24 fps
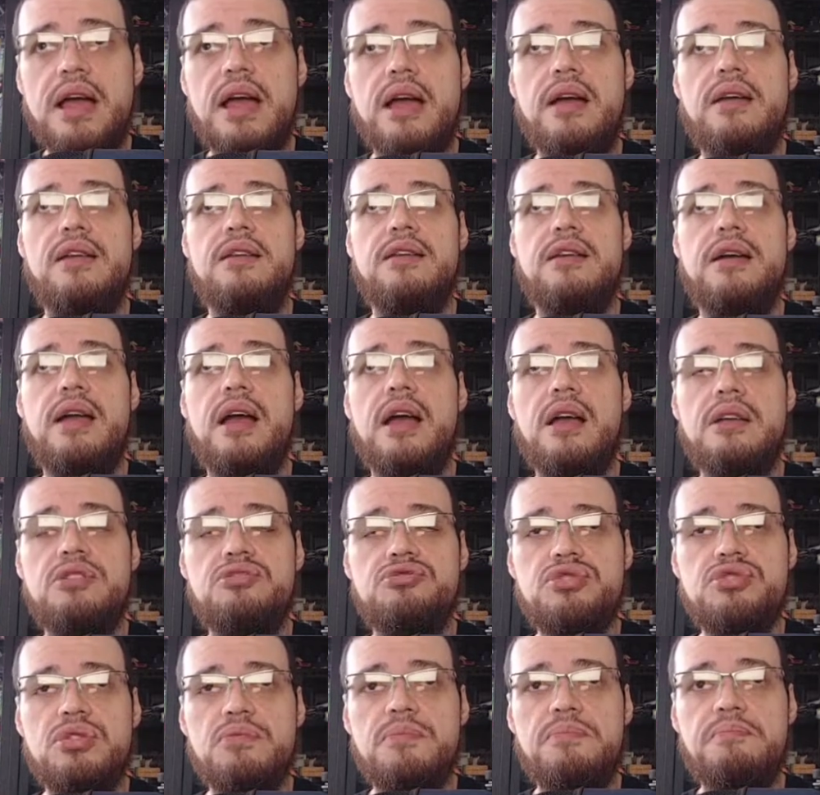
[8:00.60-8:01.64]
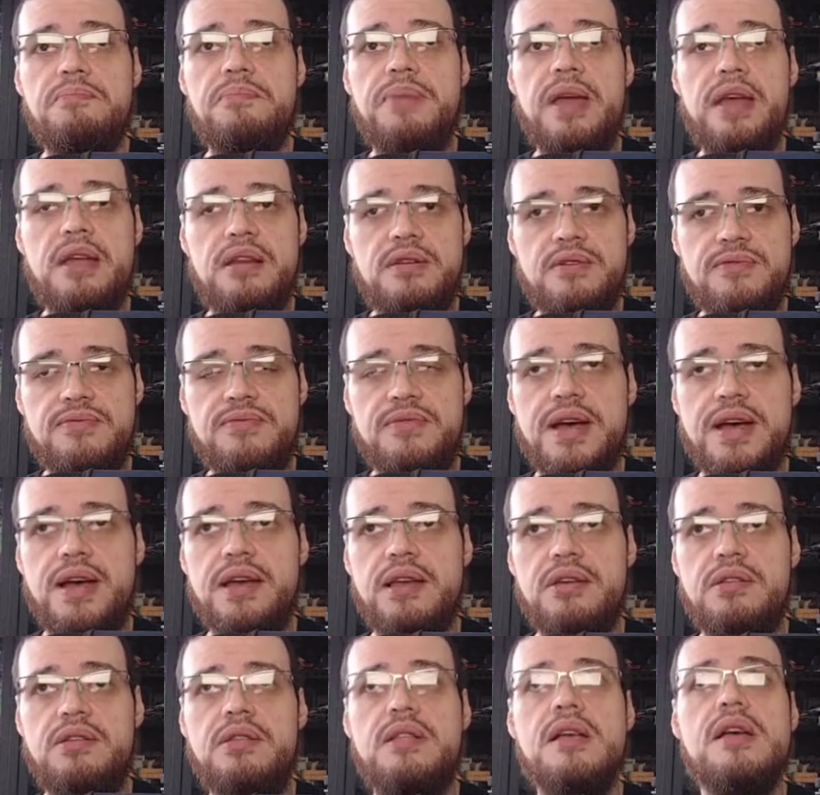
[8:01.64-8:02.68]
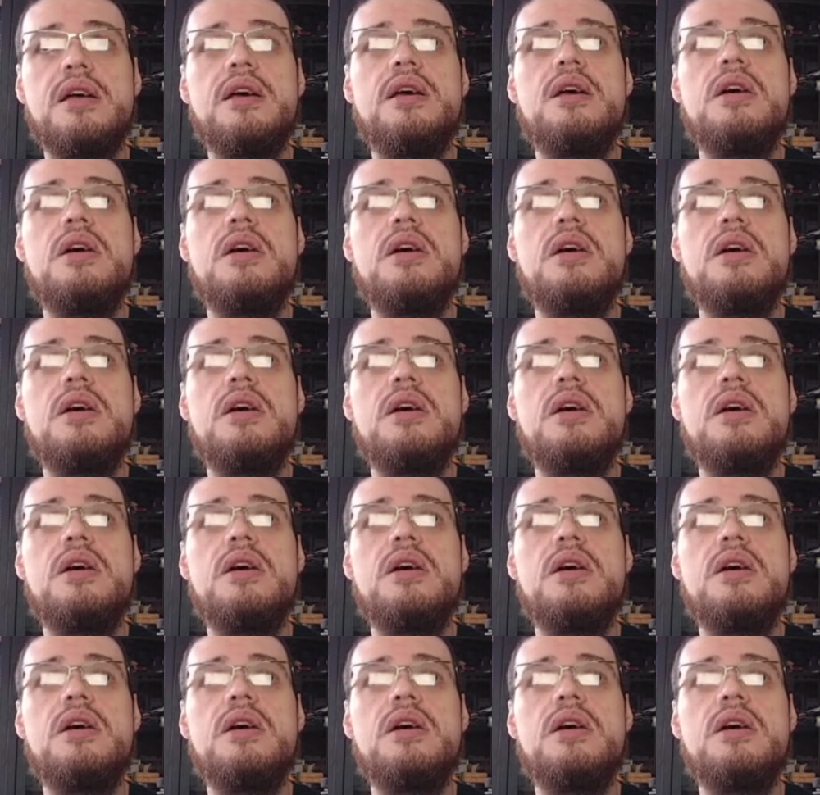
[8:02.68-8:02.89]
an actual pedophile,